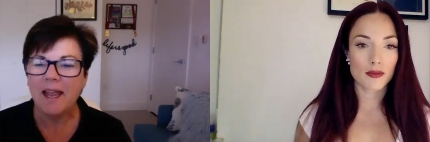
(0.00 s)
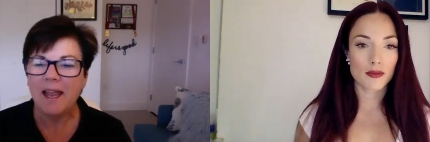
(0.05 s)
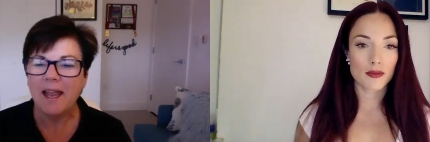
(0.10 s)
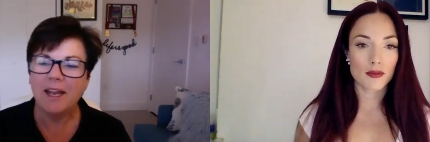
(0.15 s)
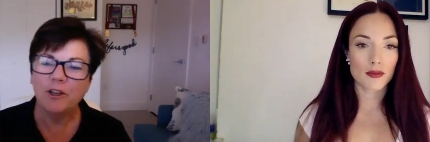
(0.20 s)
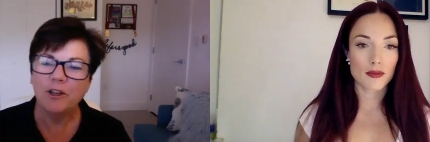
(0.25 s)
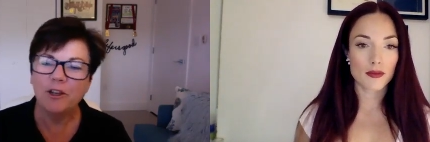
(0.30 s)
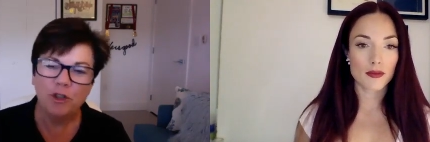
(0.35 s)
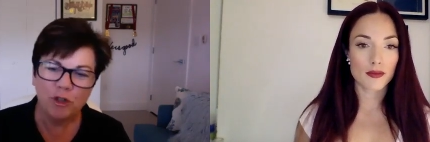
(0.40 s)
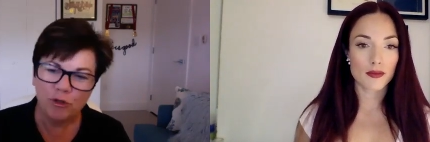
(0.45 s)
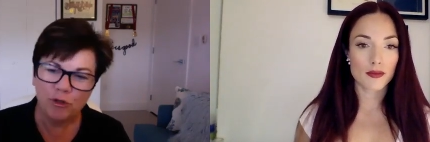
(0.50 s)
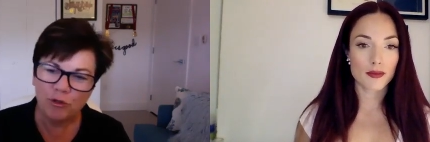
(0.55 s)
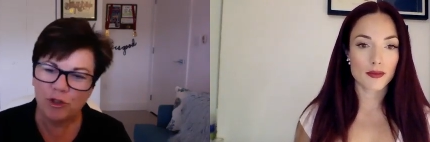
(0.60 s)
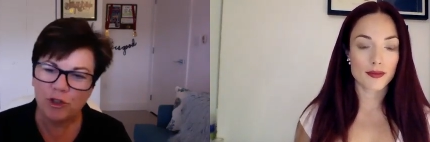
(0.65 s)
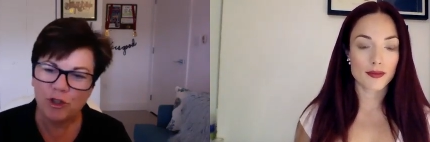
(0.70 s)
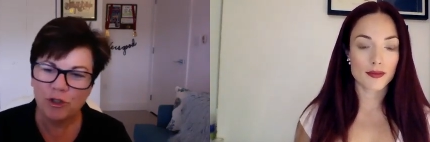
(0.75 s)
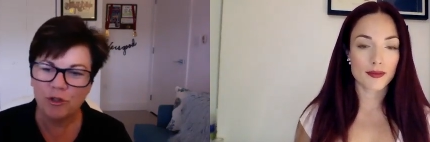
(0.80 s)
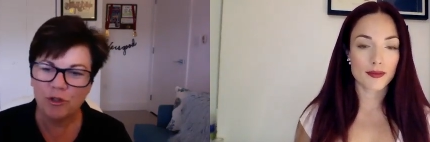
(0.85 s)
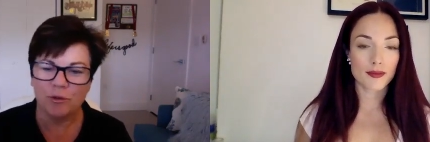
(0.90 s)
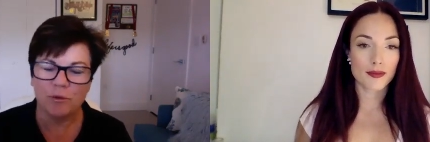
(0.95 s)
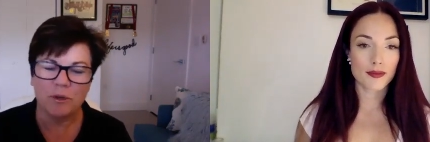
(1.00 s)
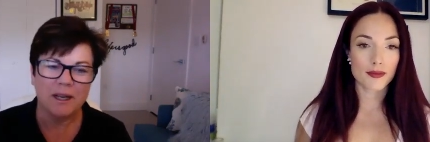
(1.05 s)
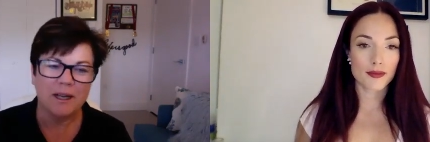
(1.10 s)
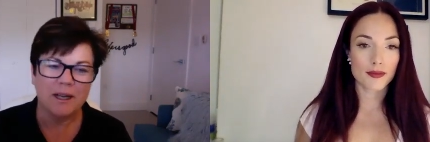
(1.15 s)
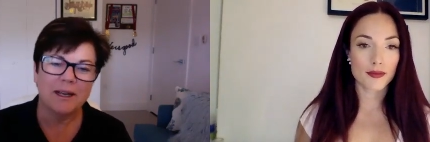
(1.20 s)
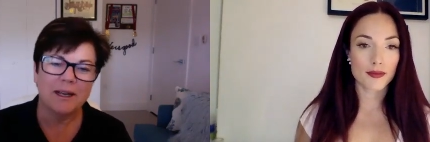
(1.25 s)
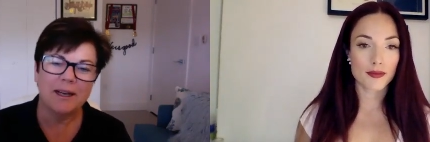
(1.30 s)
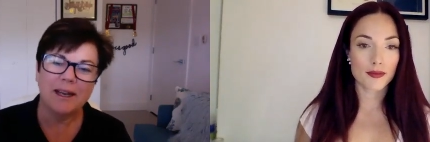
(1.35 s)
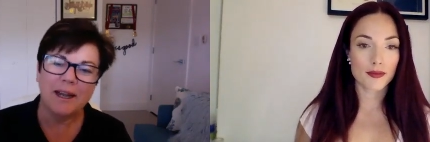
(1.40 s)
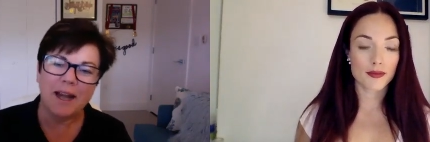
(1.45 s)
Speaker 1: and you too
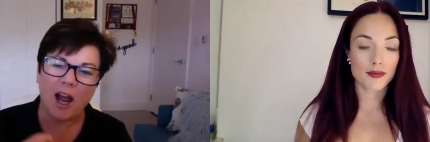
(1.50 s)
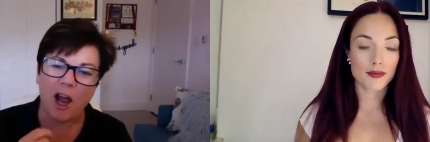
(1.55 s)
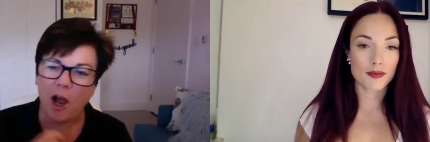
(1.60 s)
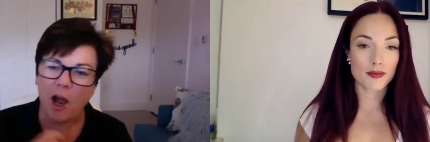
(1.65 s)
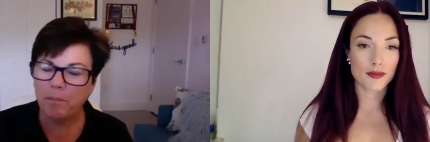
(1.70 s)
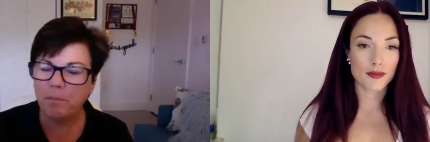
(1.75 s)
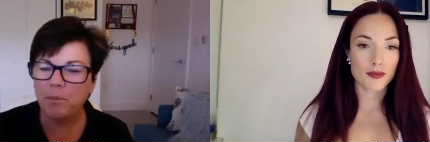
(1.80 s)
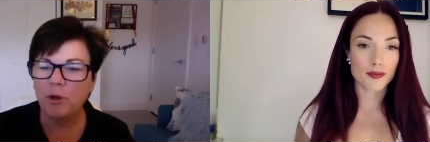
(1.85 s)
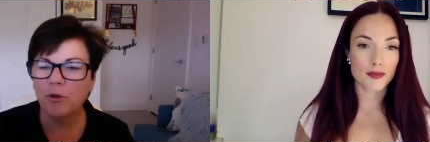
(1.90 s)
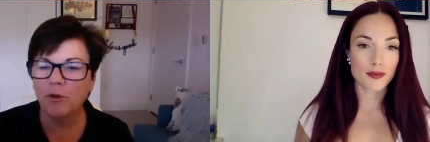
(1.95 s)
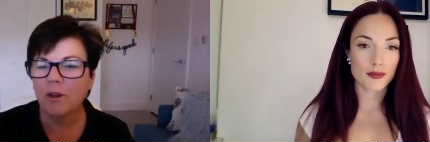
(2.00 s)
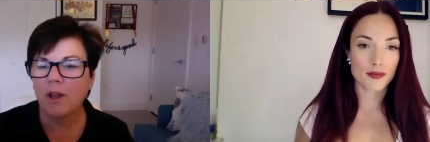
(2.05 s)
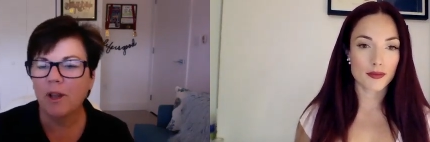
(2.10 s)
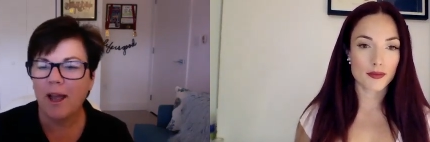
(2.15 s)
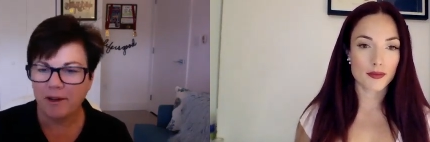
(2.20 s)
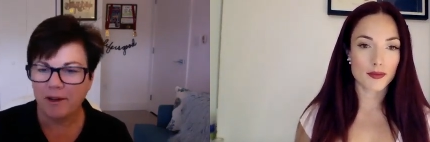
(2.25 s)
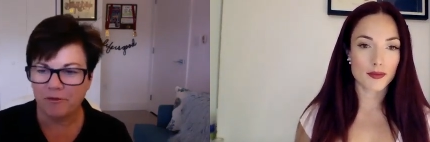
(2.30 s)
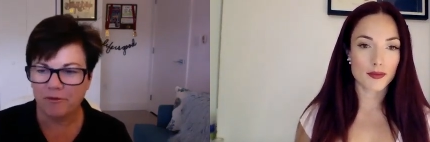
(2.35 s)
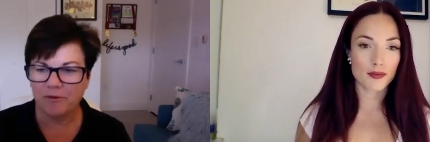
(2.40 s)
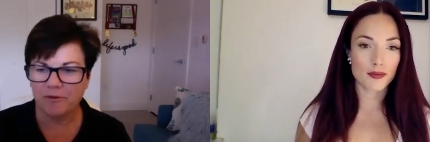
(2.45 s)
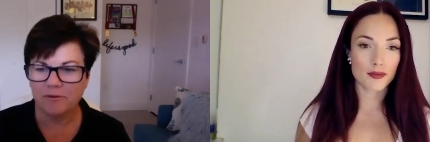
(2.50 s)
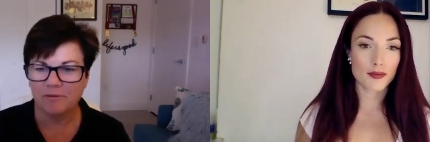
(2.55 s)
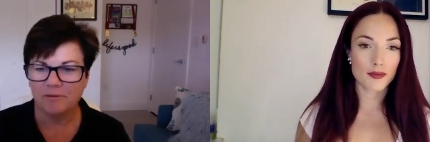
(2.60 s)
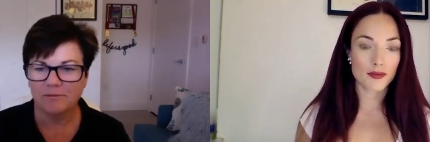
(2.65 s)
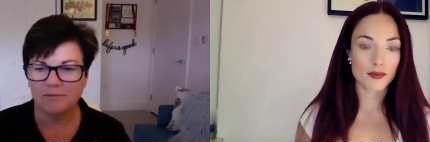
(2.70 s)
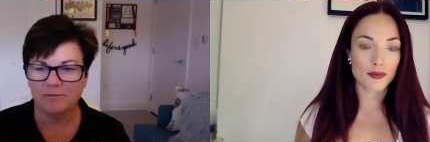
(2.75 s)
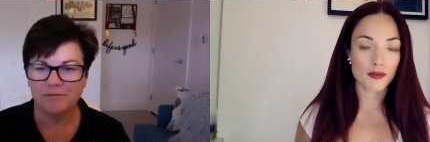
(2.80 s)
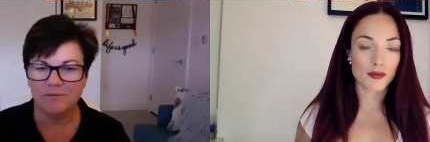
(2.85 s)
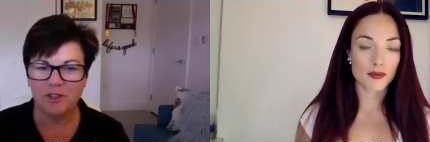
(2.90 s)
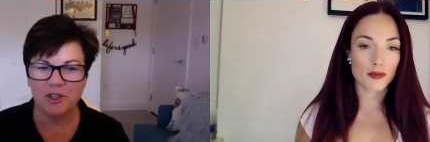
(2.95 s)
can up your life
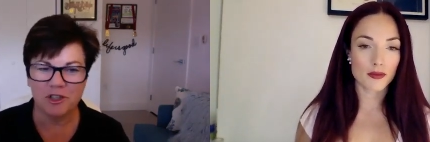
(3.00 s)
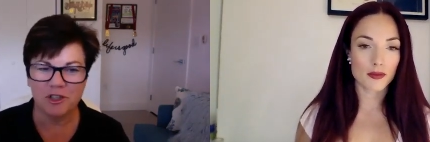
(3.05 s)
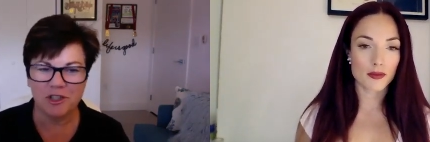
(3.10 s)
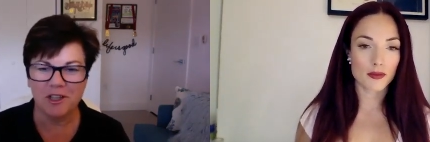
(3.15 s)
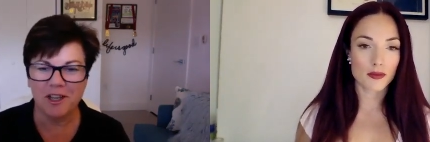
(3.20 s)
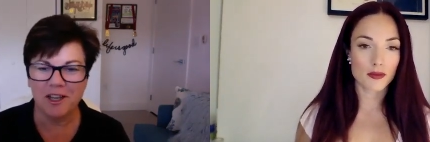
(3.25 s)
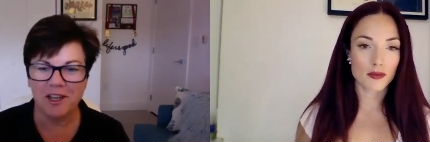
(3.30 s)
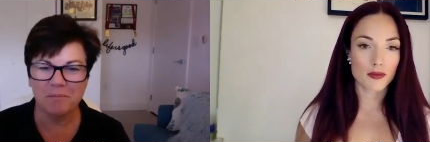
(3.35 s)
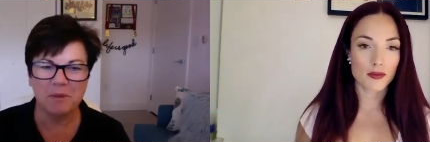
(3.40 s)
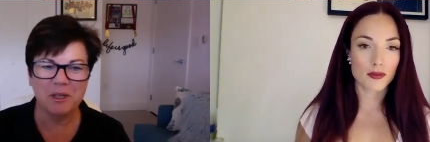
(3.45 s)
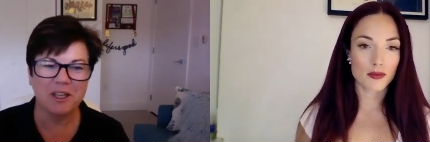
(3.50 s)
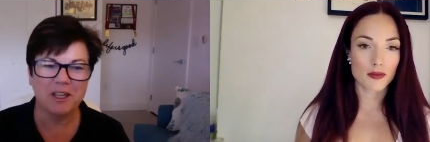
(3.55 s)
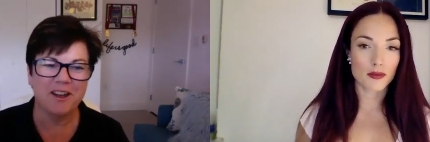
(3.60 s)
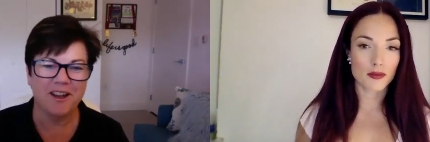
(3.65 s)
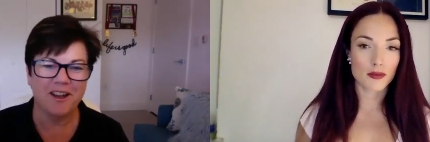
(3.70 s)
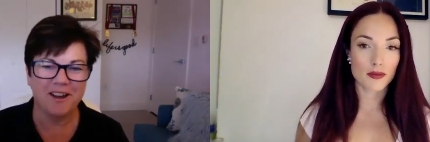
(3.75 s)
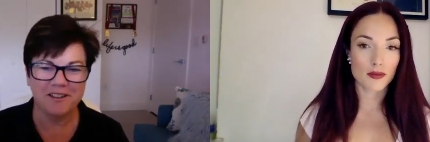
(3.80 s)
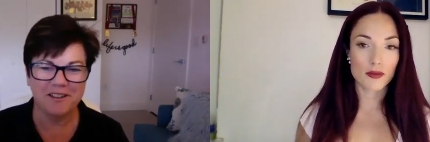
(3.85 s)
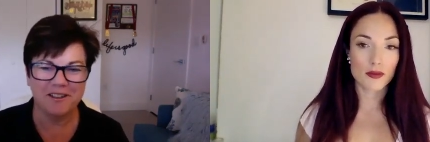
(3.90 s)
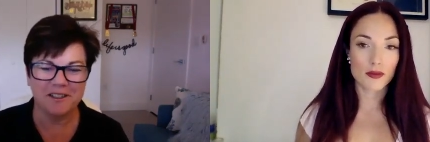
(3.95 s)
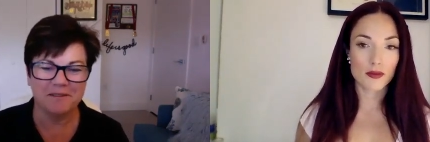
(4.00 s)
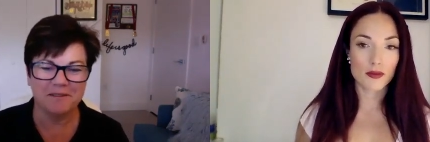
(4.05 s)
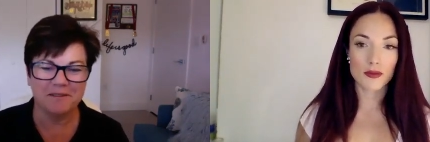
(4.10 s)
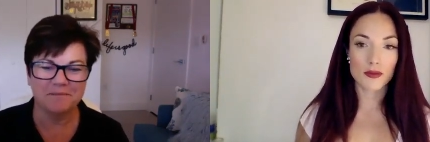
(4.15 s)
just like Milijana did.